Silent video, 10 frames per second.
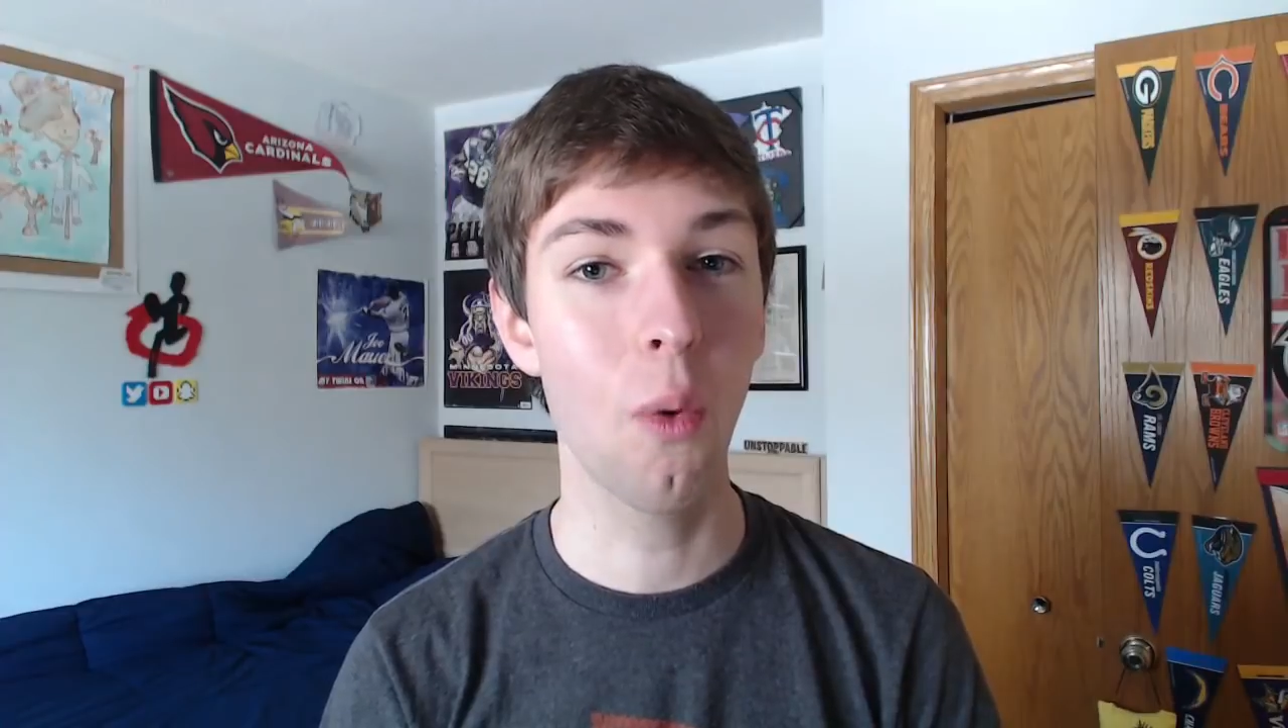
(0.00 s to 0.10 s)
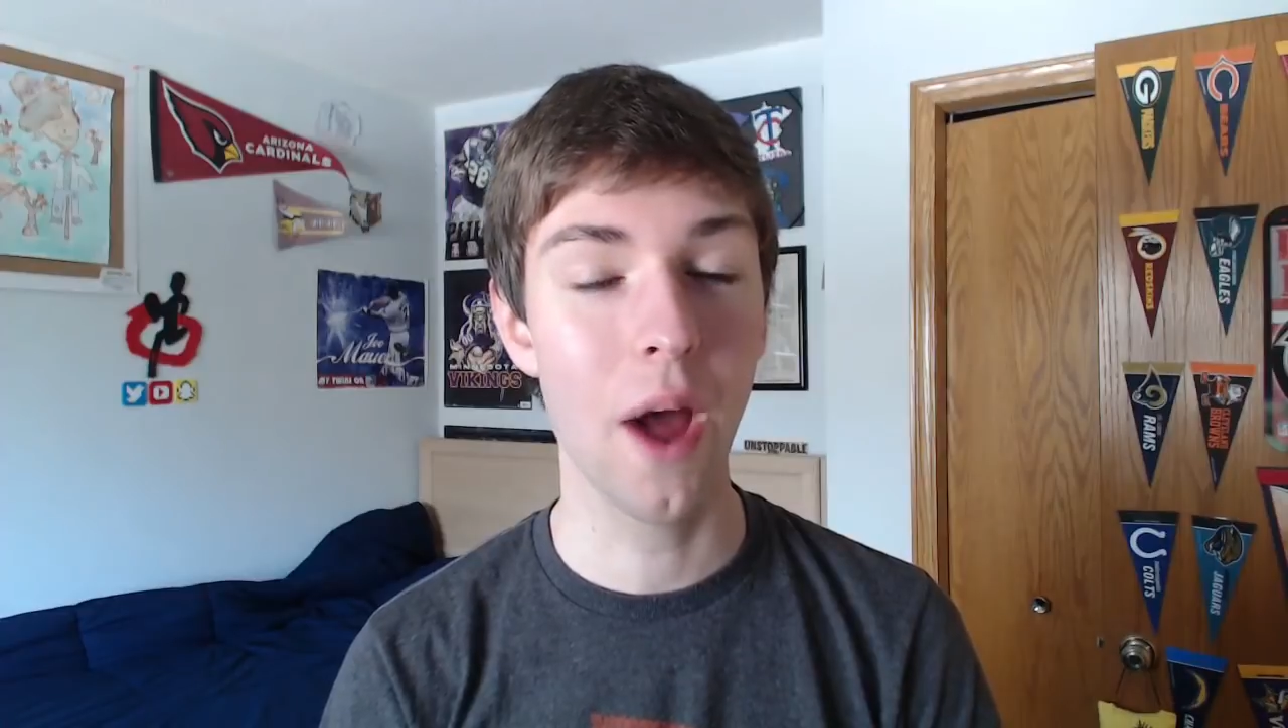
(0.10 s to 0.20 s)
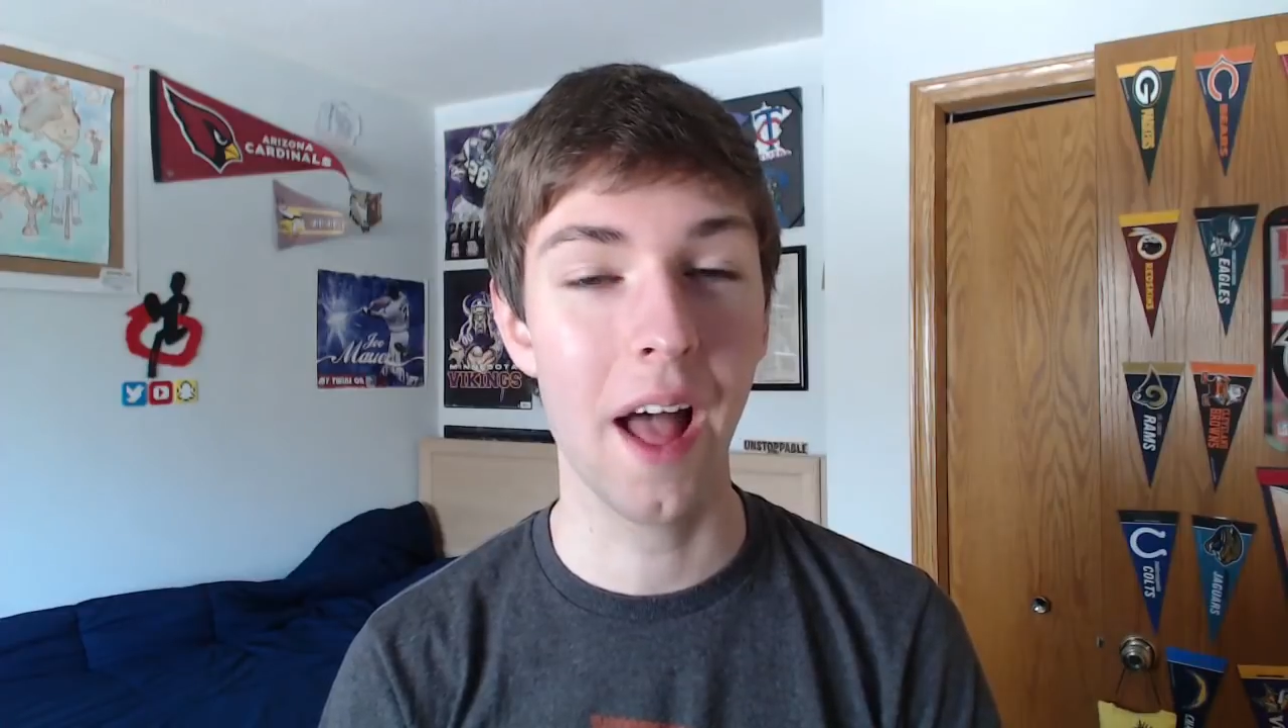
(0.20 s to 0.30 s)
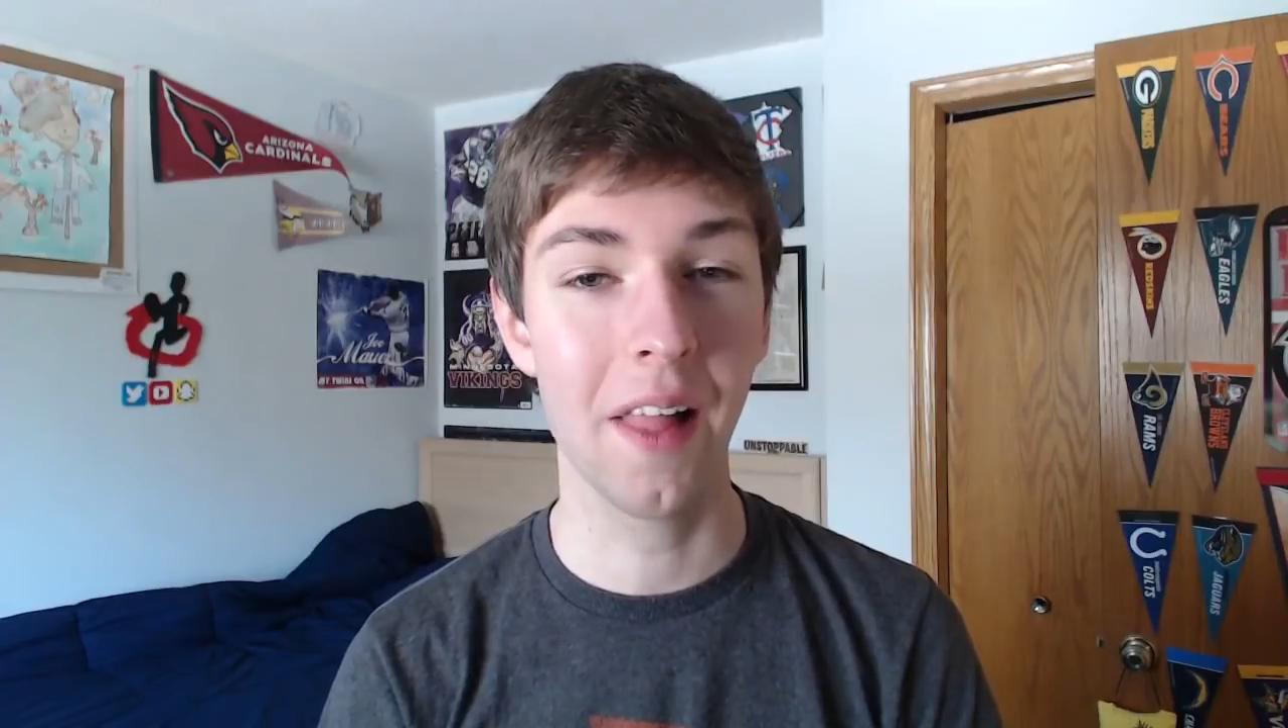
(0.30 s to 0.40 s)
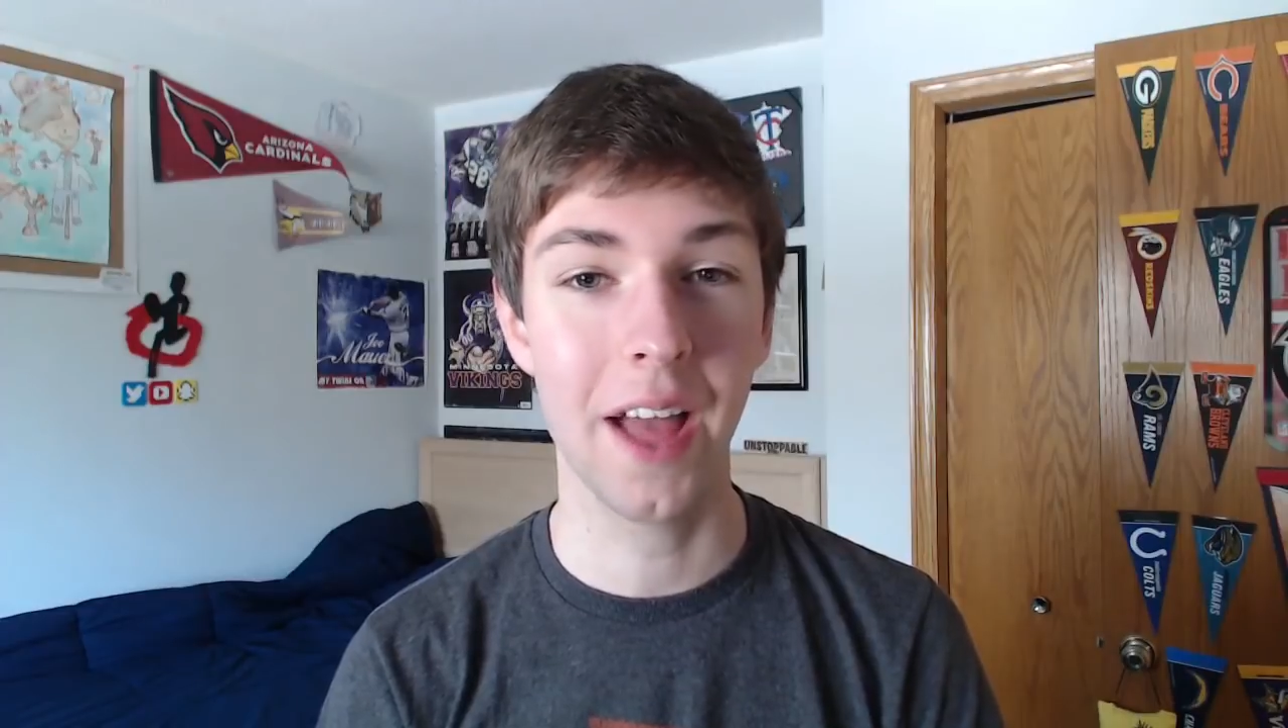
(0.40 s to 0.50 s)

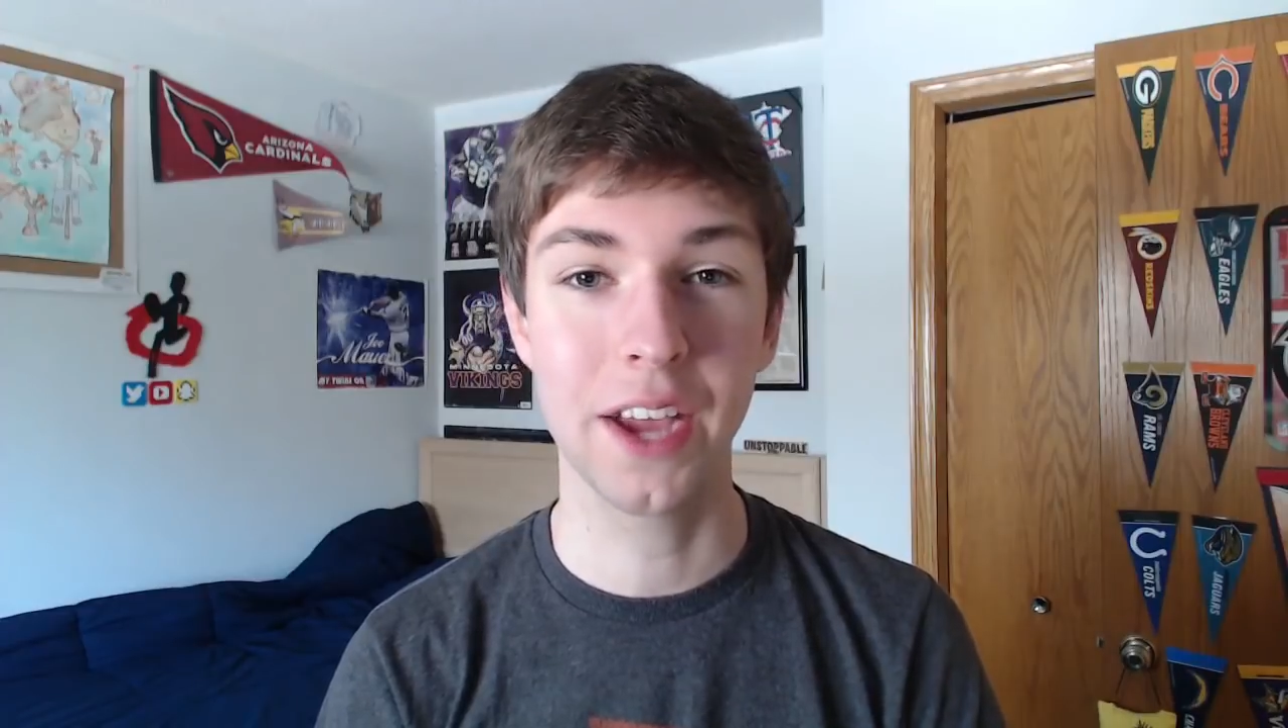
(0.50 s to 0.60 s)
well